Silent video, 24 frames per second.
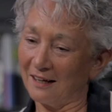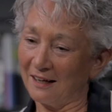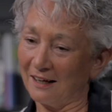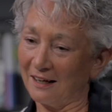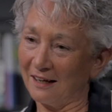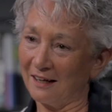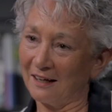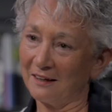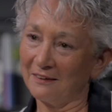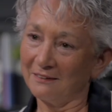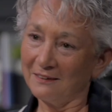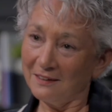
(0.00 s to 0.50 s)

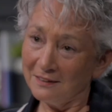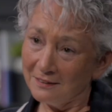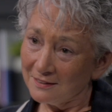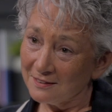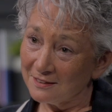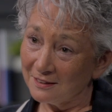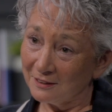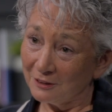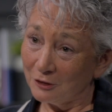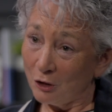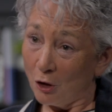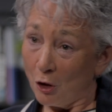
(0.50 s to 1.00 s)
I think there's
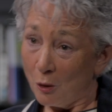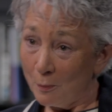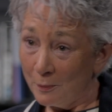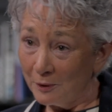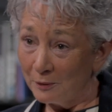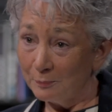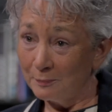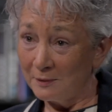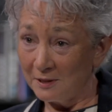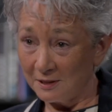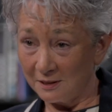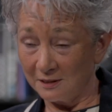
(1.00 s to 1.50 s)
a
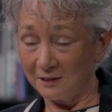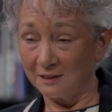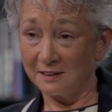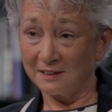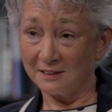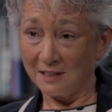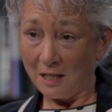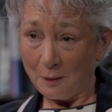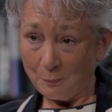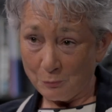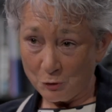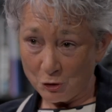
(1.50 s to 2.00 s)
common
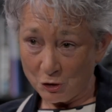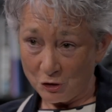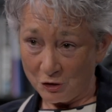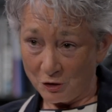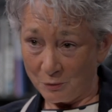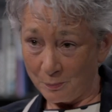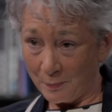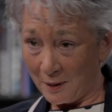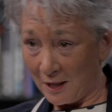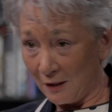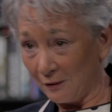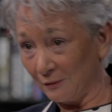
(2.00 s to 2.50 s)
misconception
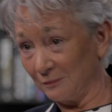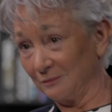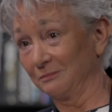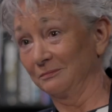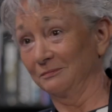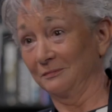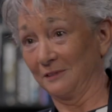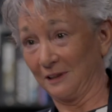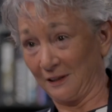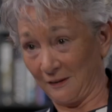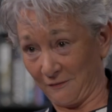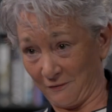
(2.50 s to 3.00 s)
about
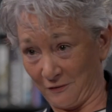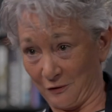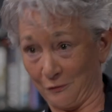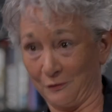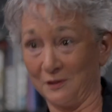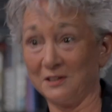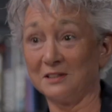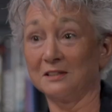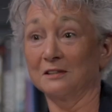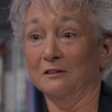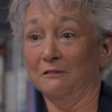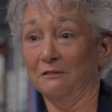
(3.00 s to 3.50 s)
if there
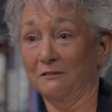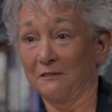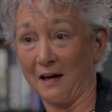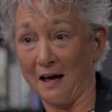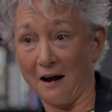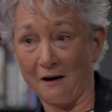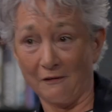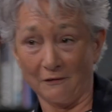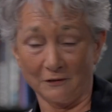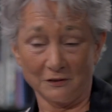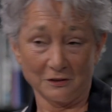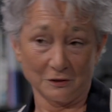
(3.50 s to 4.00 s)
is an
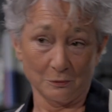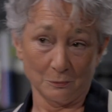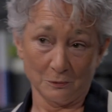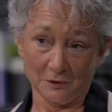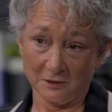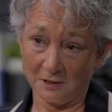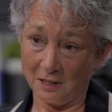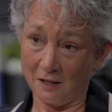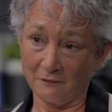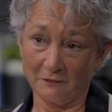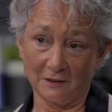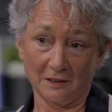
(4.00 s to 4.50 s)
affair, if
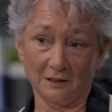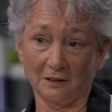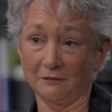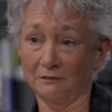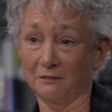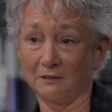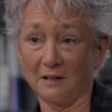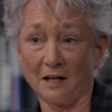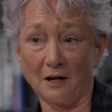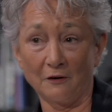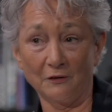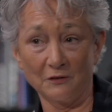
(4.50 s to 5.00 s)
someone's having an
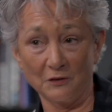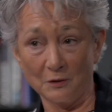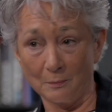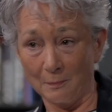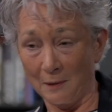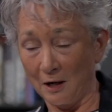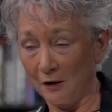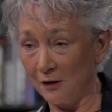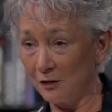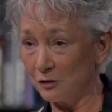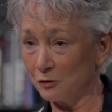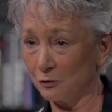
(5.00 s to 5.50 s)
affair in the
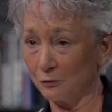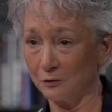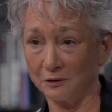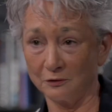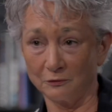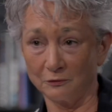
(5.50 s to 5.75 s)
marriage or in a